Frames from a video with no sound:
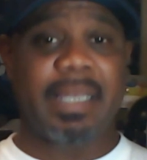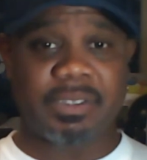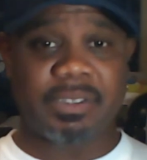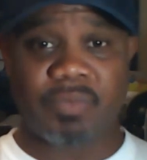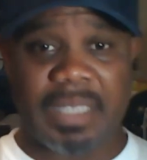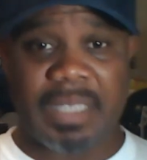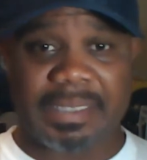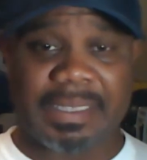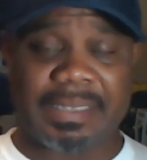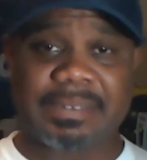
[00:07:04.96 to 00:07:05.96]
just really I
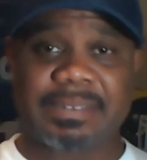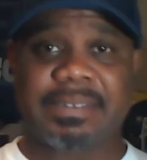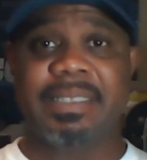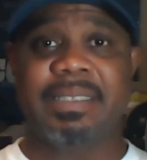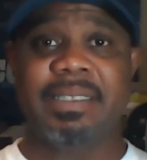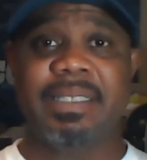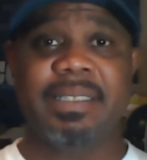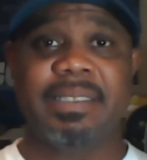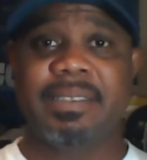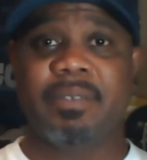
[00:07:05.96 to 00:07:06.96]
can see it
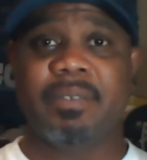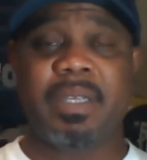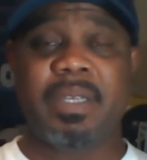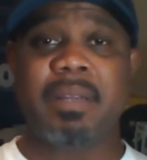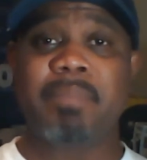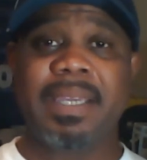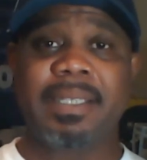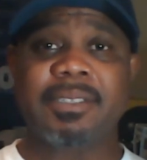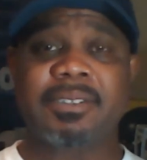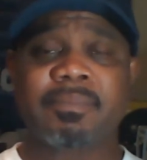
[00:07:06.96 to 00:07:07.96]
in the
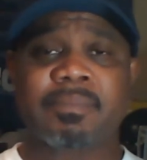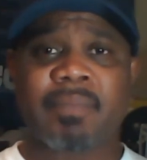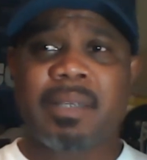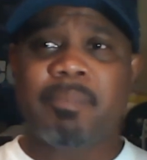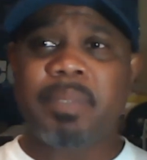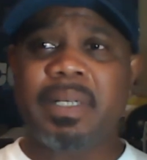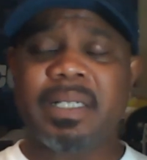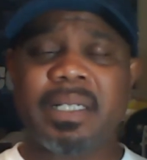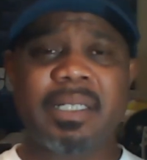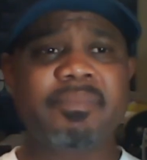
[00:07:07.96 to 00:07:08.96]
makings.
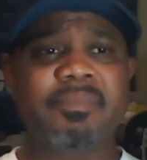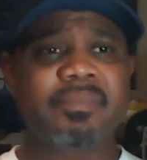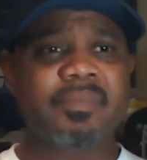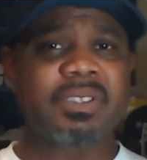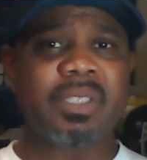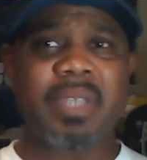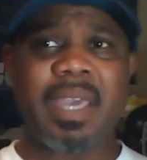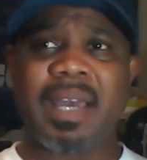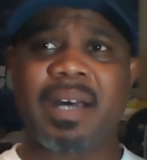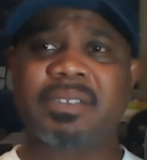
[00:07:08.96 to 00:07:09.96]
But so
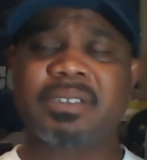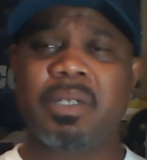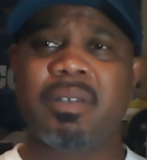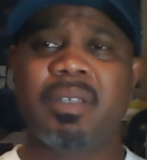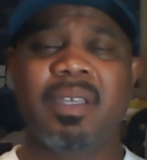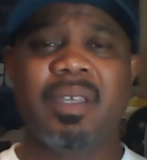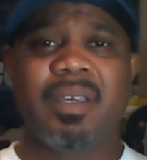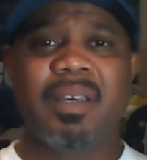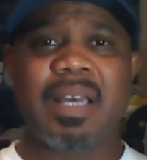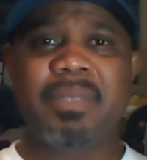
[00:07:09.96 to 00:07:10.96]
yeah, so
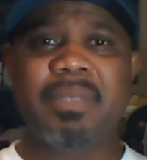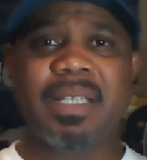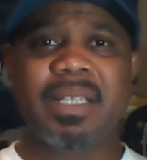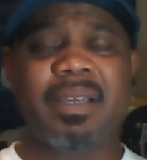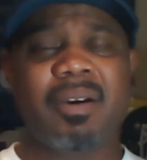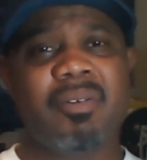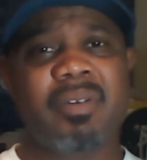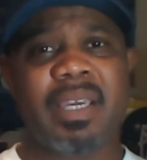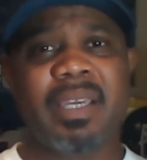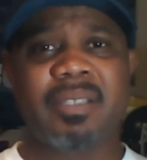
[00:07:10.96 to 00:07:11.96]
I'm looking at,
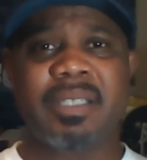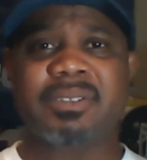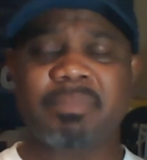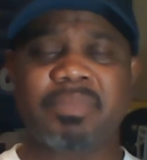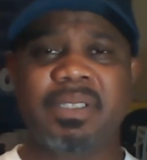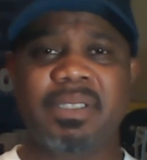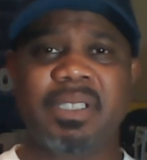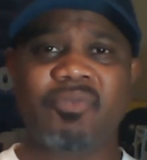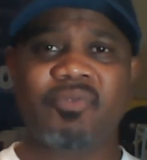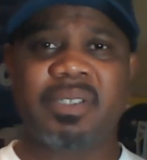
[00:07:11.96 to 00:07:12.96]
okay, that's something
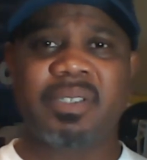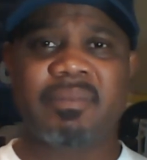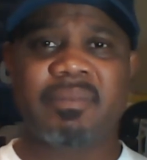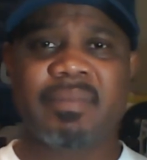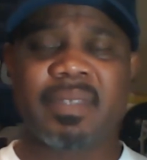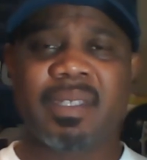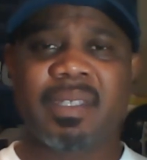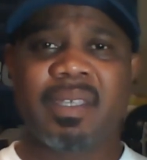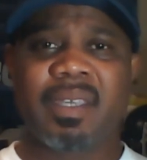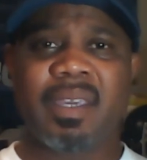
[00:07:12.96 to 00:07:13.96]
different,
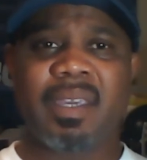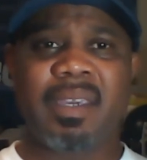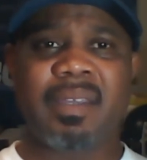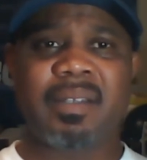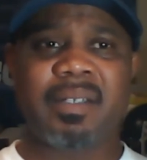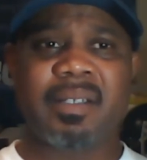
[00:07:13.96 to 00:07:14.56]
and